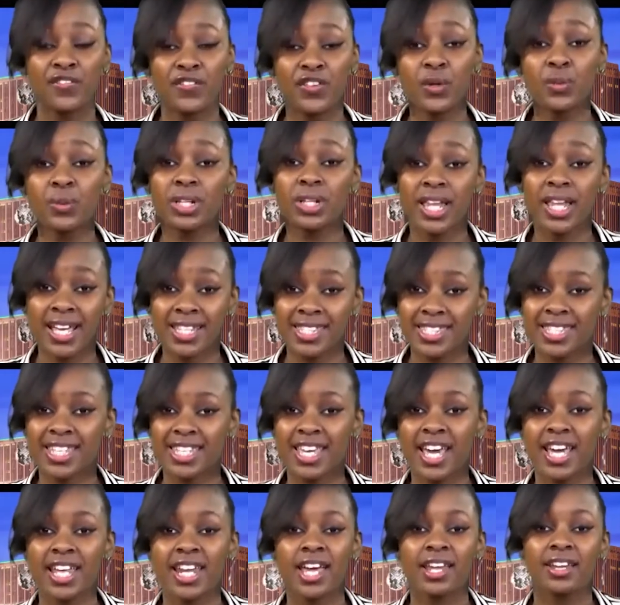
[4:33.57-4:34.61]
you would like to
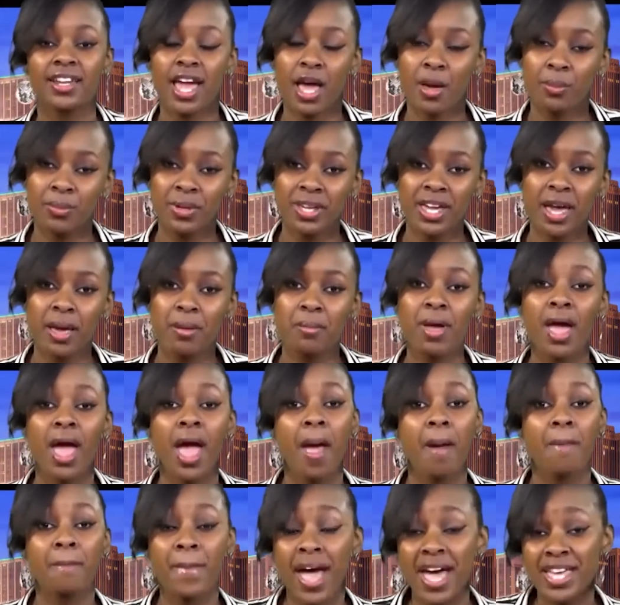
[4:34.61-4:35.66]
get an MBN
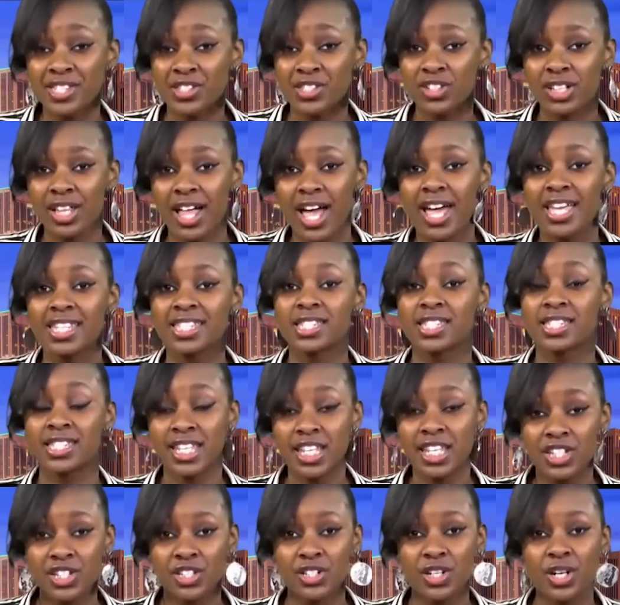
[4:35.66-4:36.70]
Masterclass t
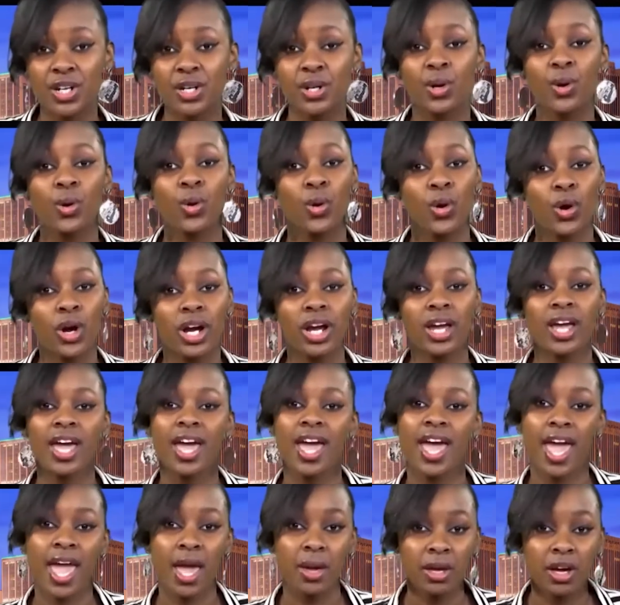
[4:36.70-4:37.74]
shirt or
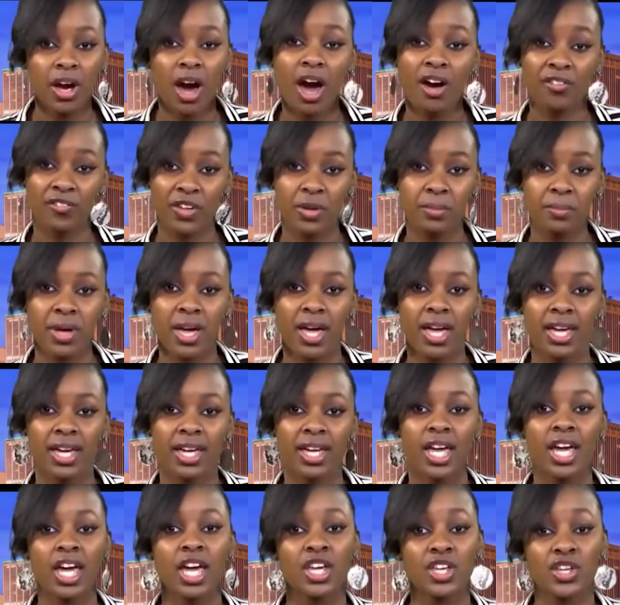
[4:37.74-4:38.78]
a coffee mug,
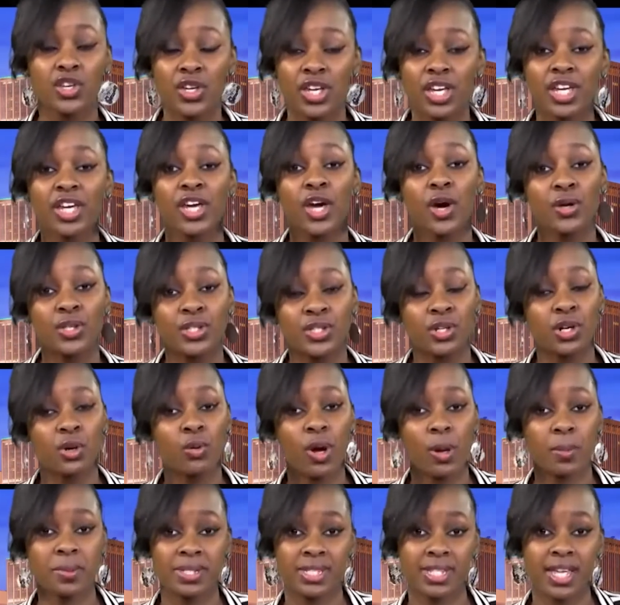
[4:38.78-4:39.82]
you can go to our
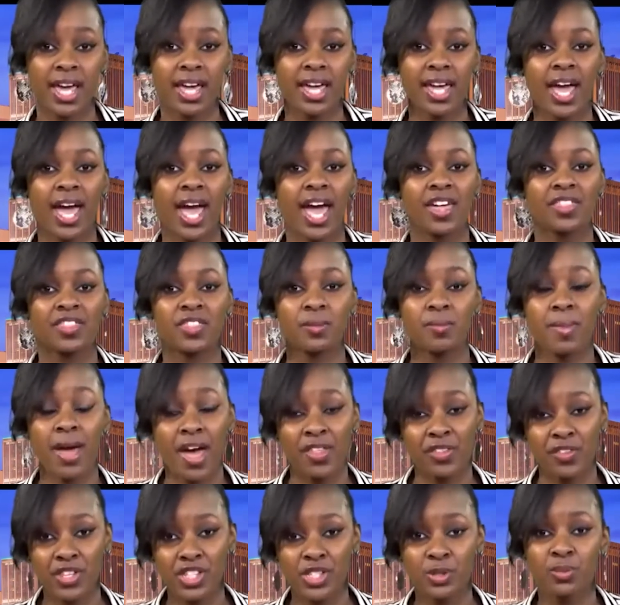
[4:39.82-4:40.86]
website at
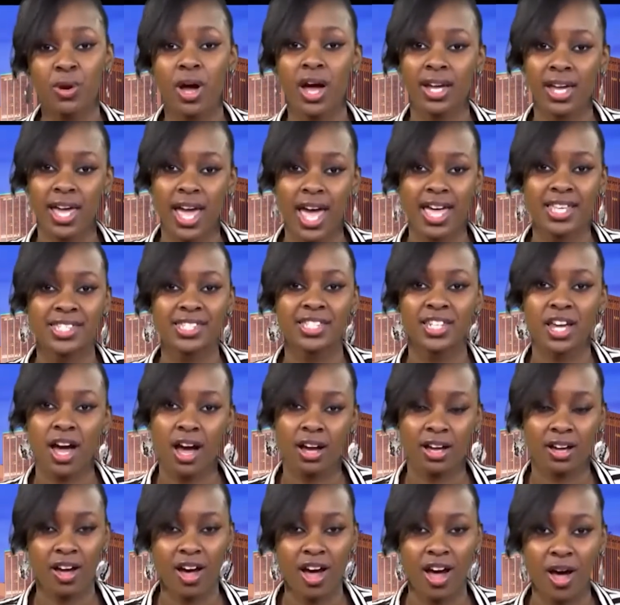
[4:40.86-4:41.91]

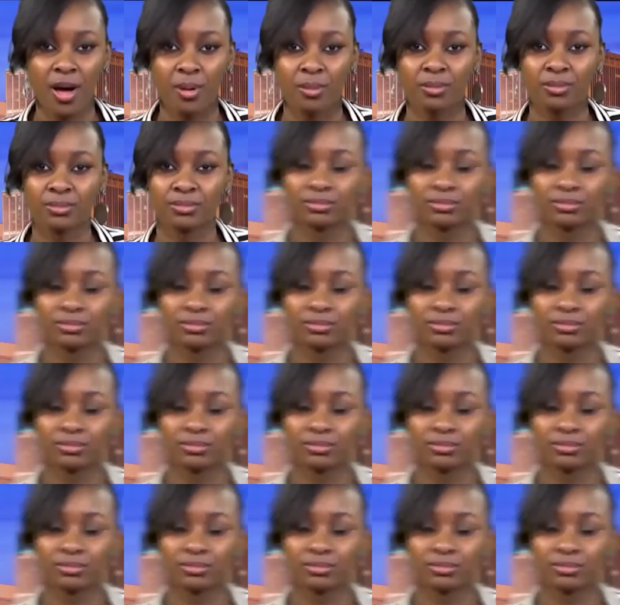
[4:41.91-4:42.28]
thematthewsbroadcast.com.